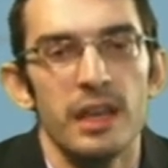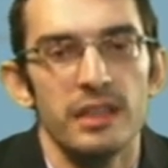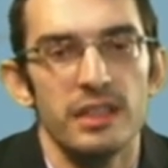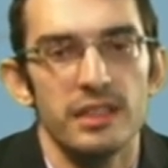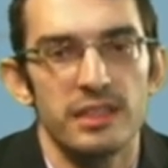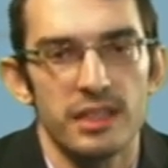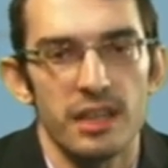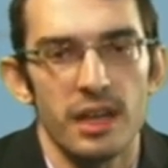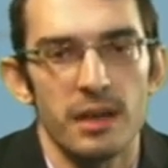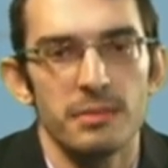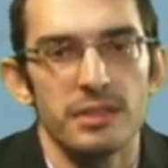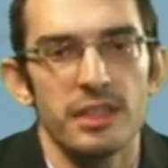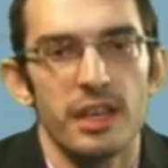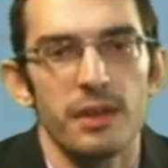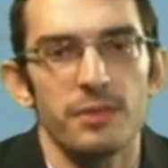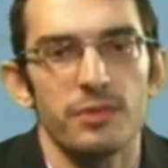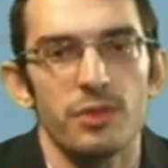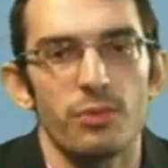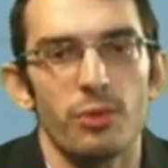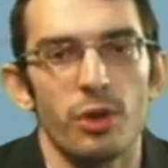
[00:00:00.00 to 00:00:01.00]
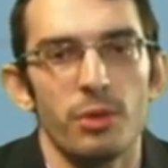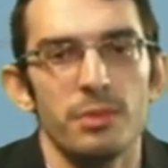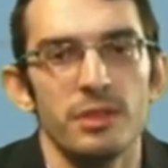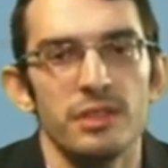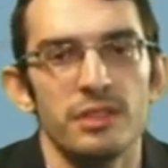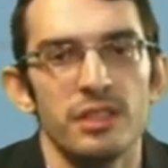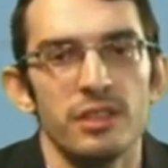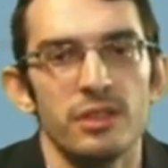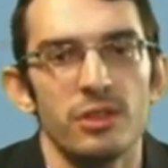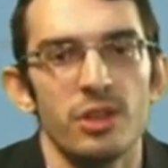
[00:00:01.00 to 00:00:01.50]
This comes after
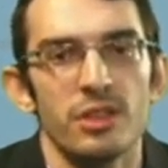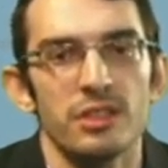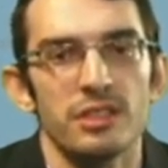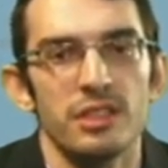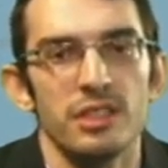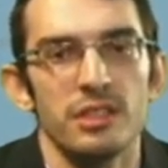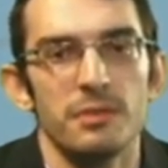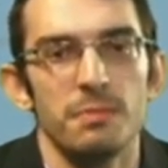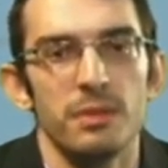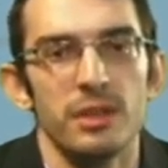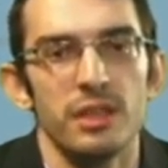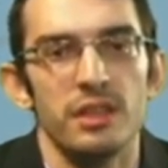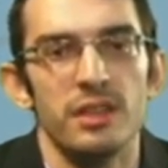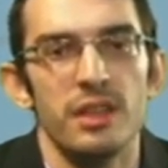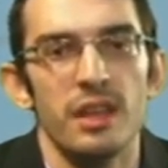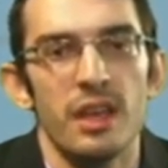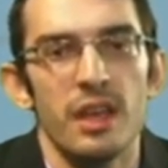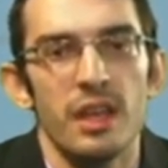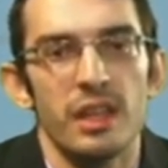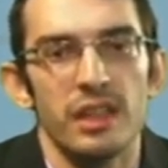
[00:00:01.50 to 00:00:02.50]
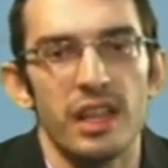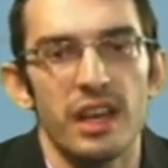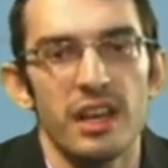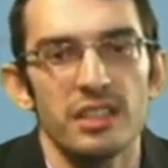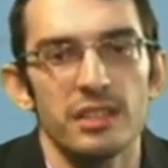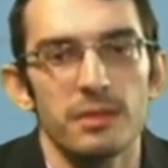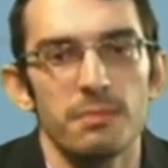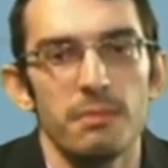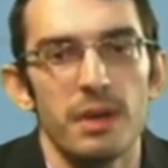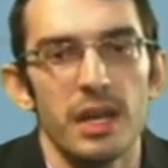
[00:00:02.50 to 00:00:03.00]
Robertson lost his bid
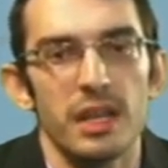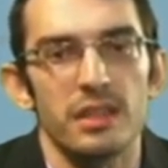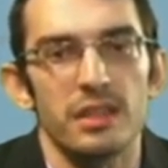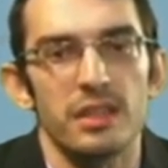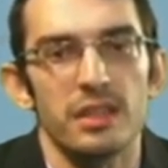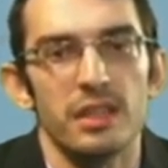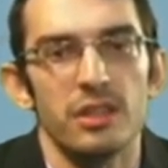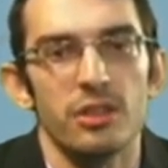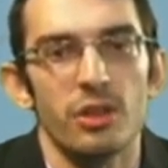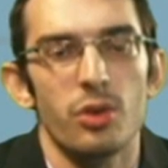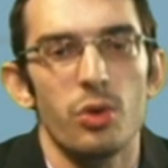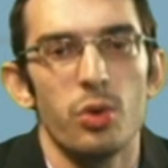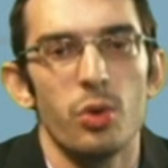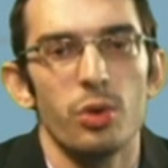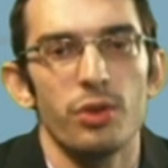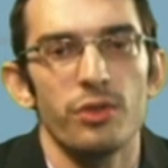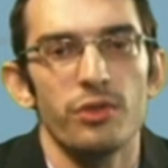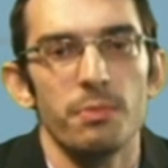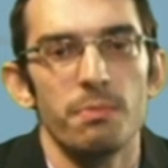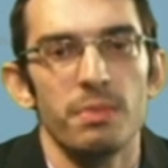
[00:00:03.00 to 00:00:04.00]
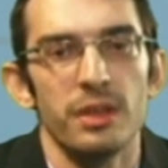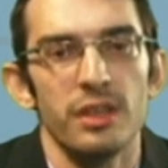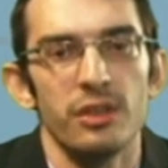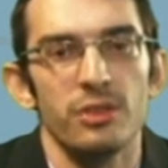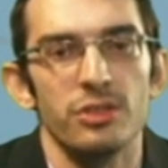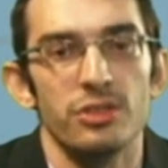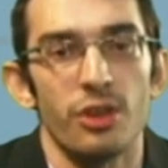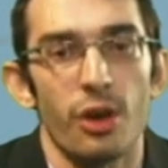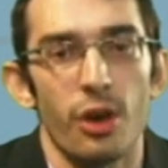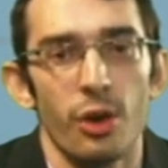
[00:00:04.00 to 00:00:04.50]
last month in the Court of
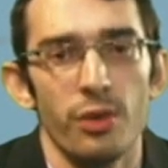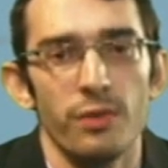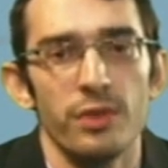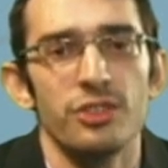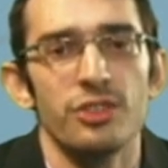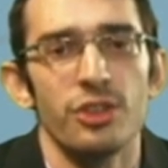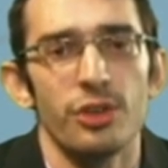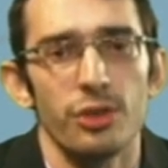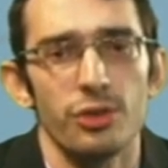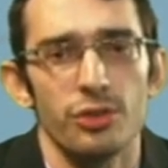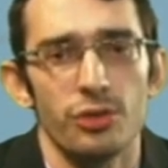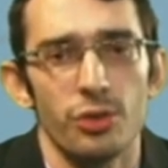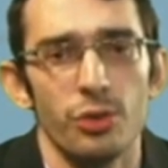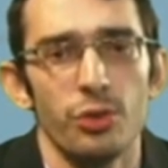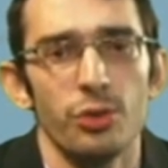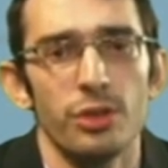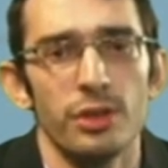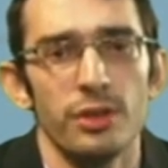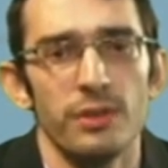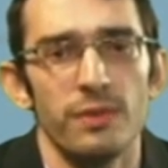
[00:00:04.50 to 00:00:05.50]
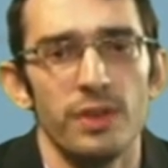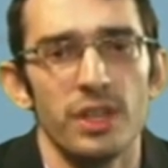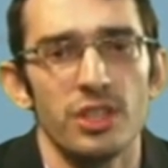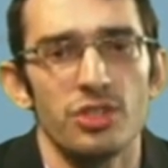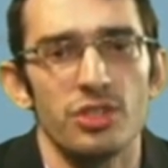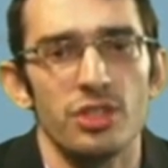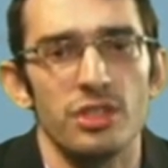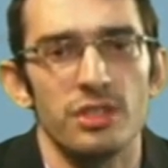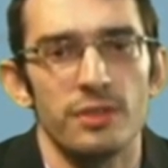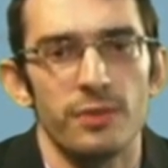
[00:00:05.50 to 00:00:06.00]
Appeal to overturn two
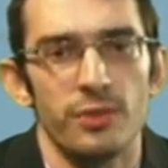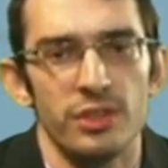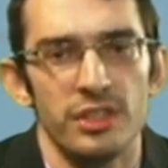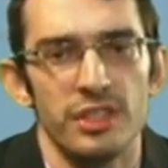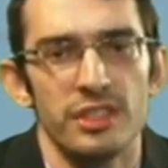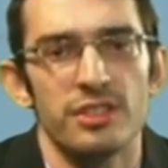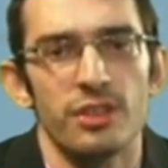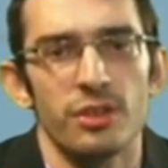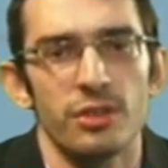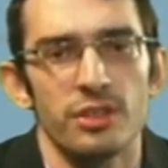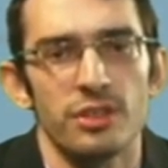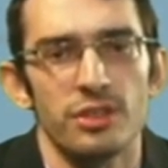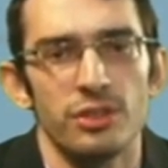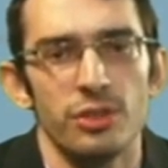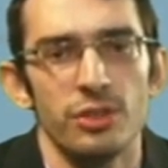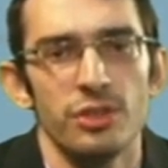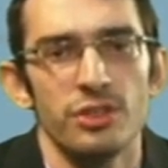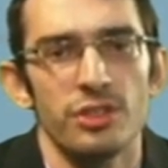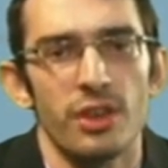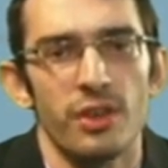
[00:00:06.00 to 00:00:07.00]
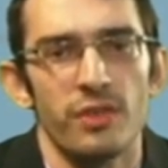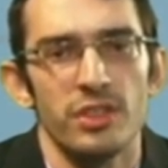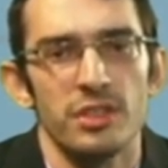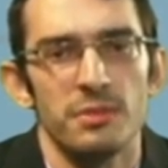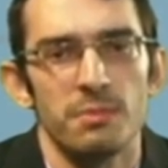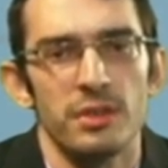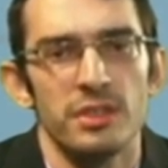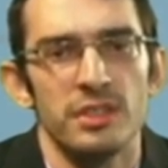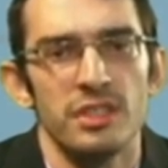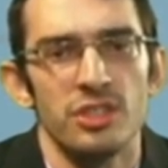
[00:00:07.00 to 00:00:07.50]
convictions for dishonest use of
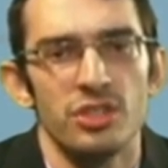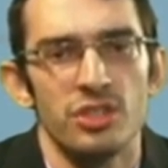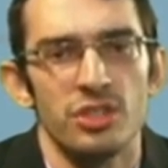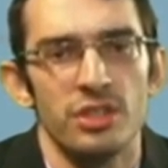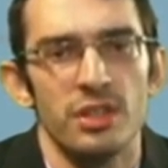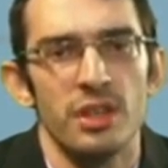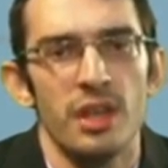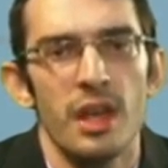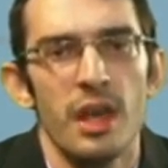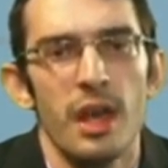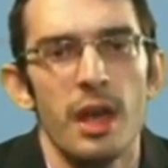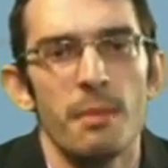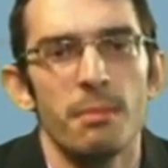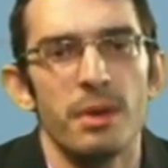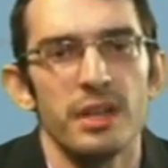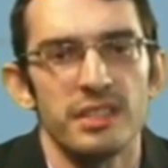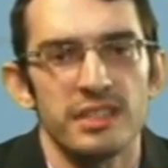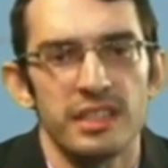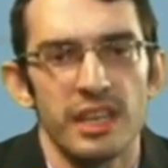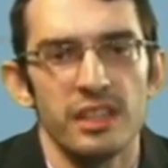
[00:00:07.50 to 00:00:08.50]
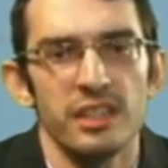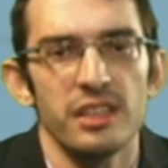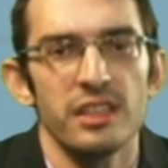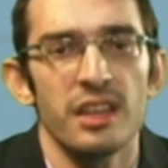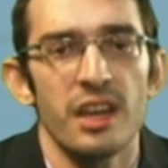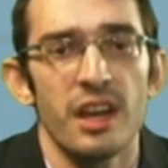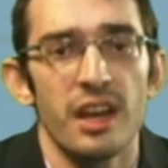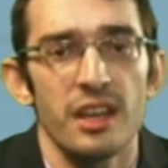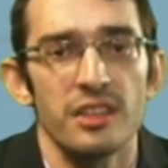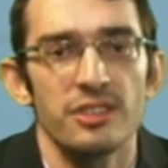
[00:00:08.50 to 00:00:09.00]
his position by selling
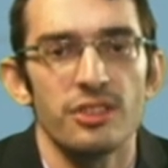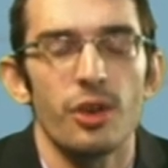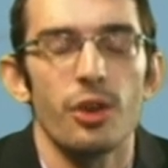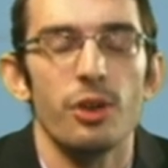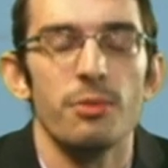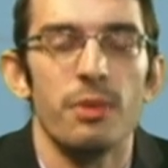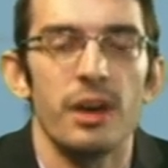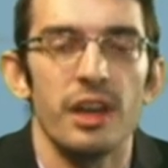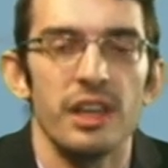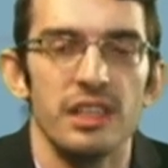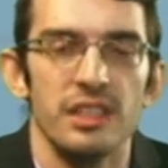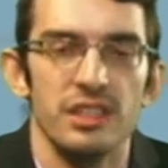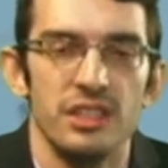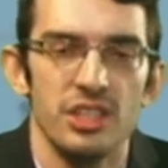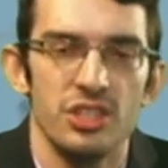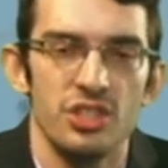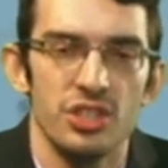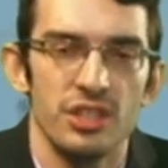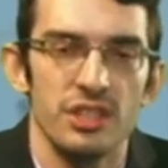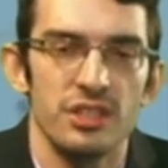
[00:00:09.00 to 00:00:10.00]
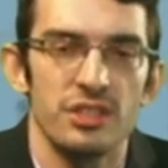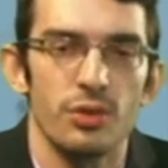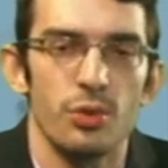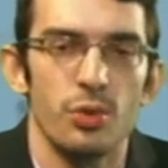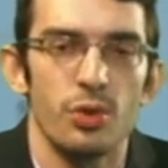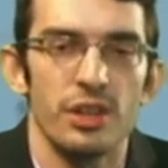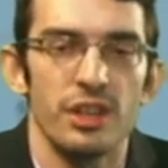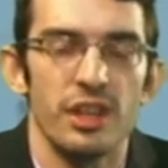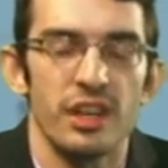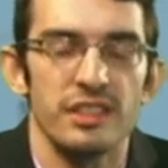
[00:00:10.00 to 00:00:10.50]
cars owned by Indigenous
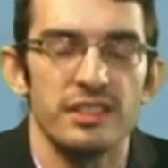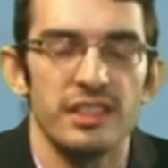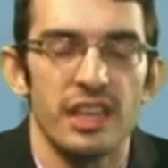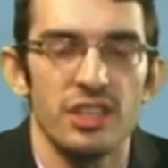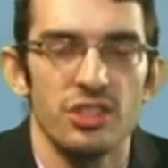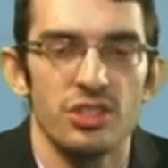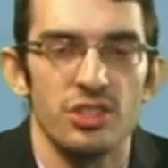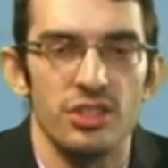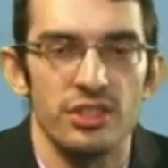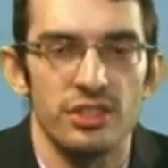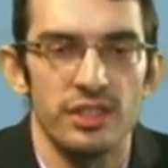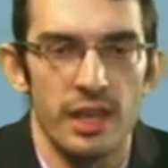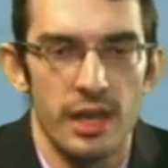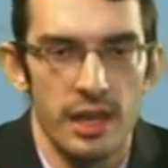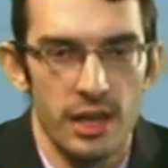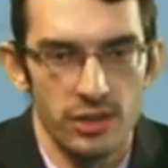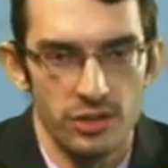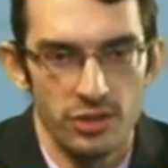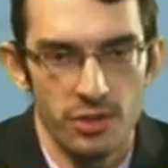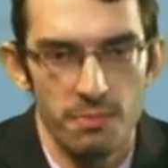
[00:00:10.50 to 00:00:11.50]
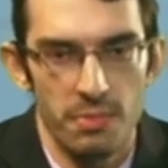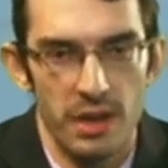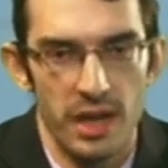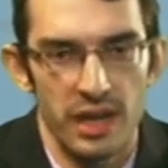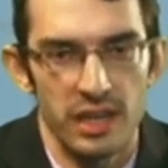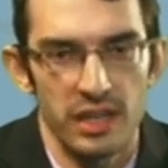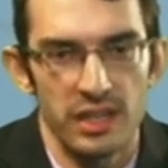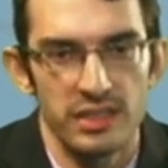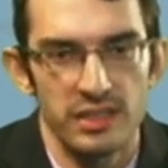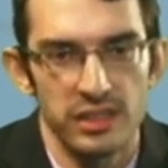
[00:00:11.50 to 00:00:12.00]
organisations to
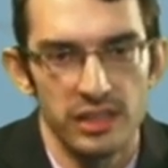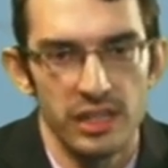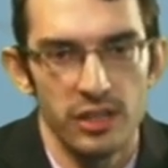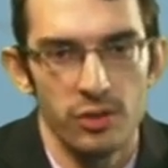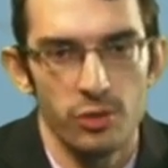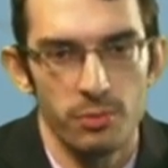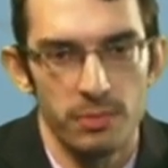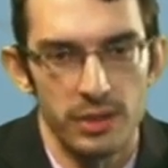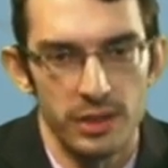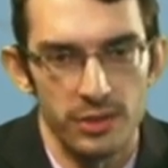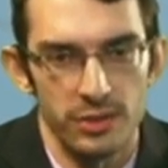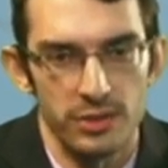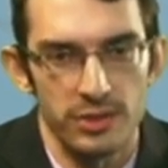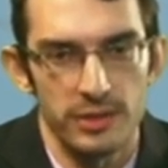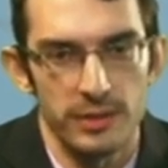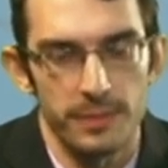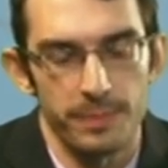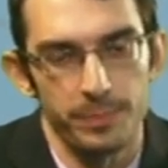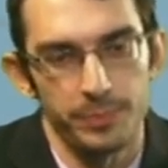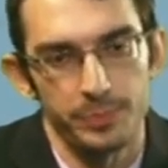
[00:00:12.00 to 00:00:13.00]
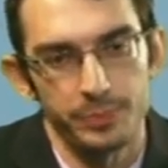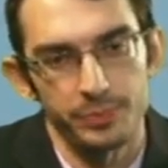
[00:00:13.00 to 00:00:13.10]
pay his legal bills.